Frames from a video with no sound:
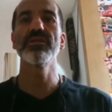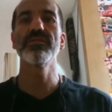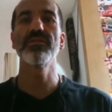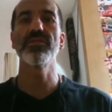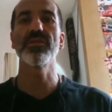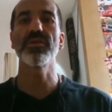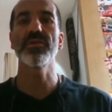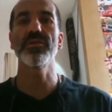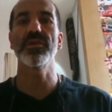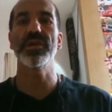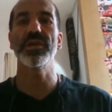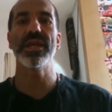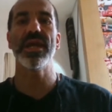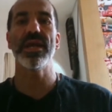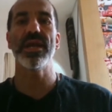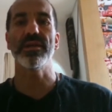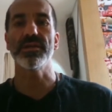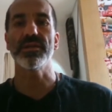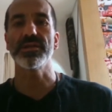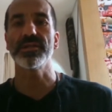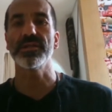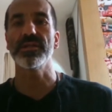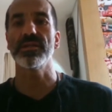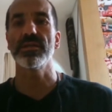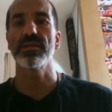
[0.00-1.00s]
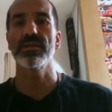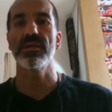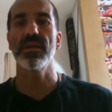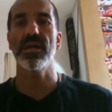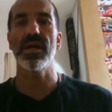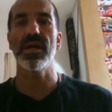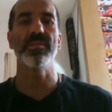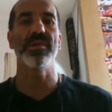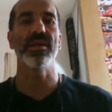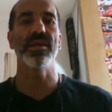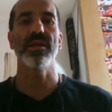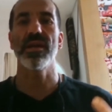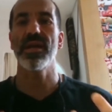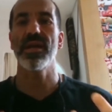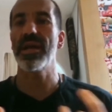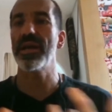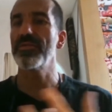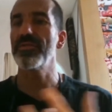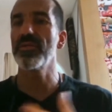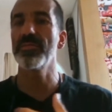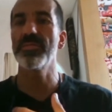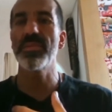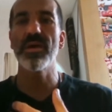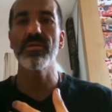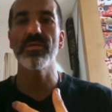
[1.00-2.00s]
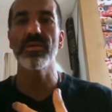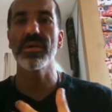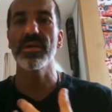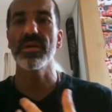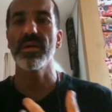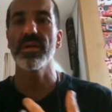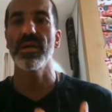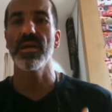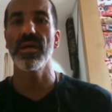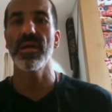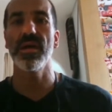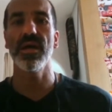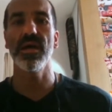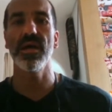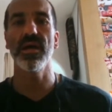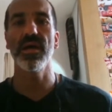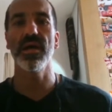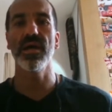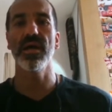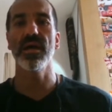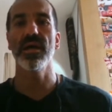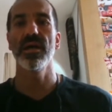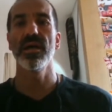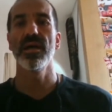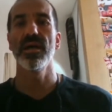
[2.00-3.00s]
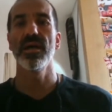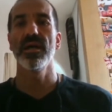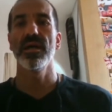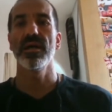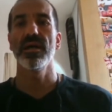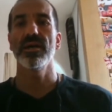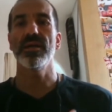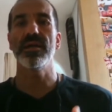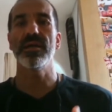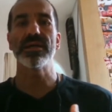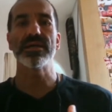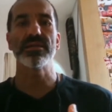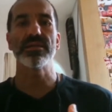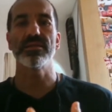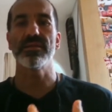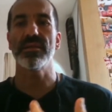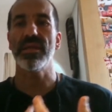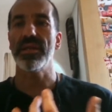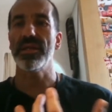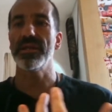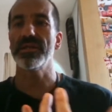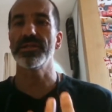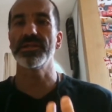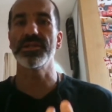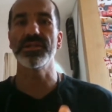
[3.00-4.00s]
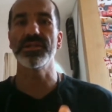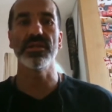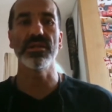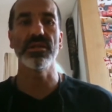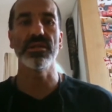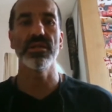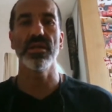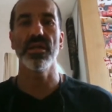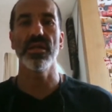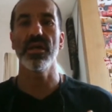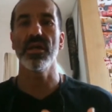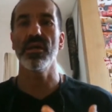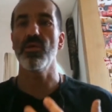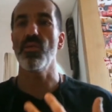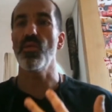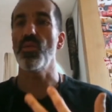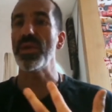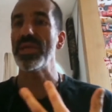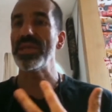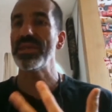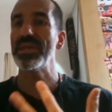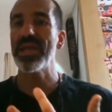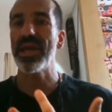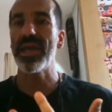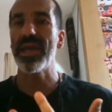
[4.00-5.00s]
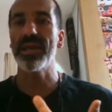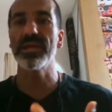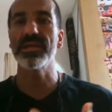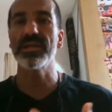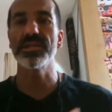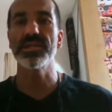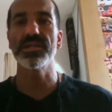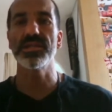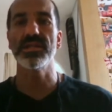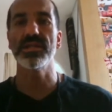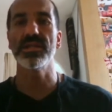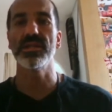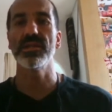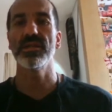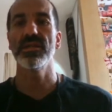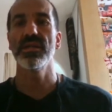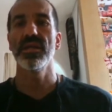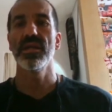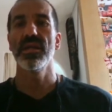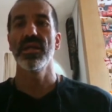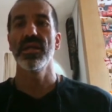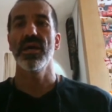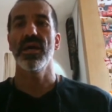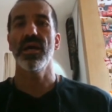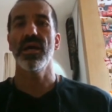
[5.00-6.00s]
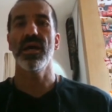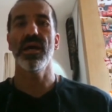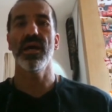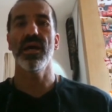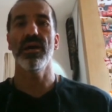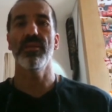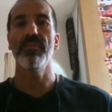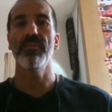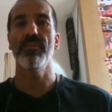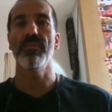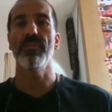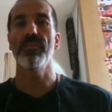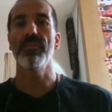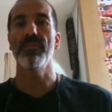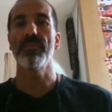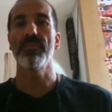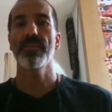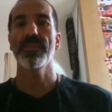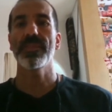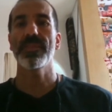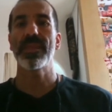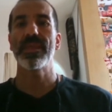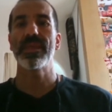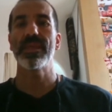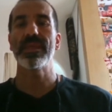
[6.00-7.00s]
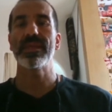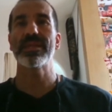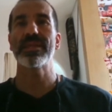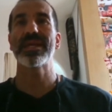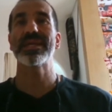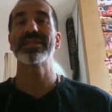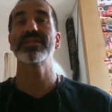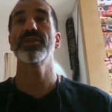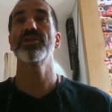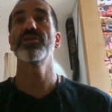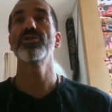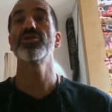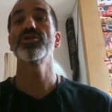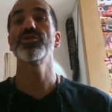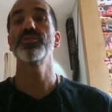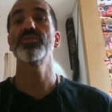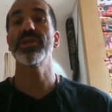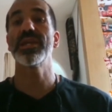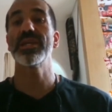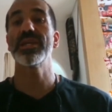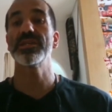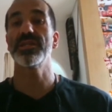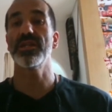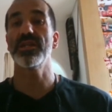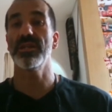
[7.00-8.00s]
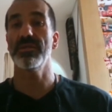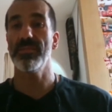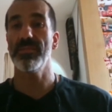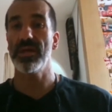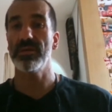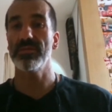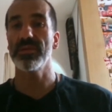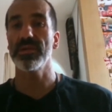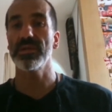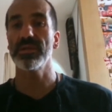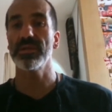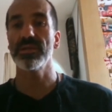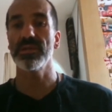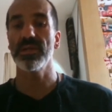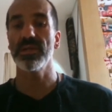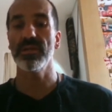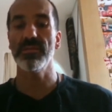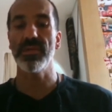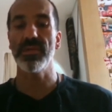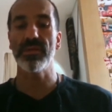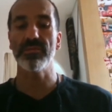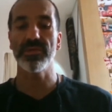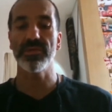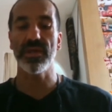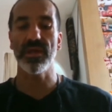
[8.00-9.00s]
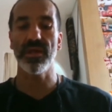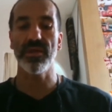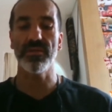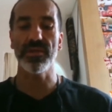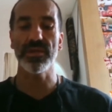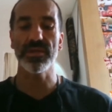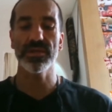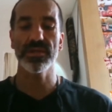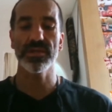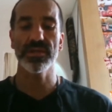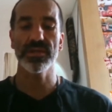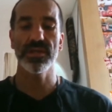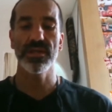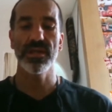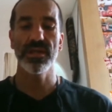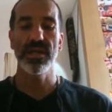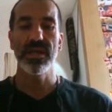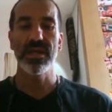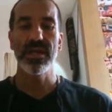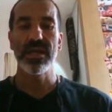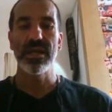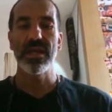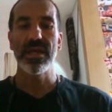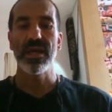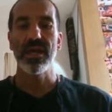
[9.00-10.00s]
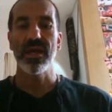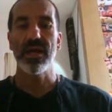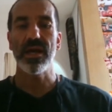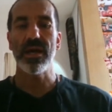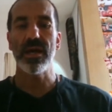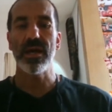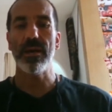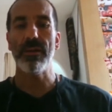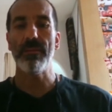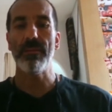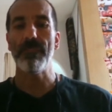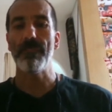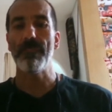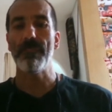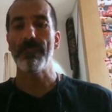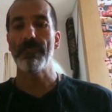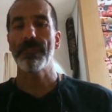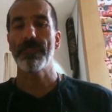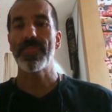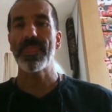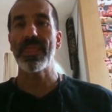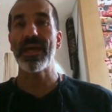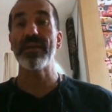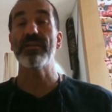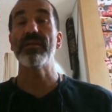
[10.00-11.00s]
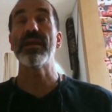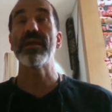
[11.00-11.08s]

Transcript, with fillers: for clean energy. I mean, hydropower, energy, wind energy, um, it has a huge potential in mountain in mountain areas. Um, and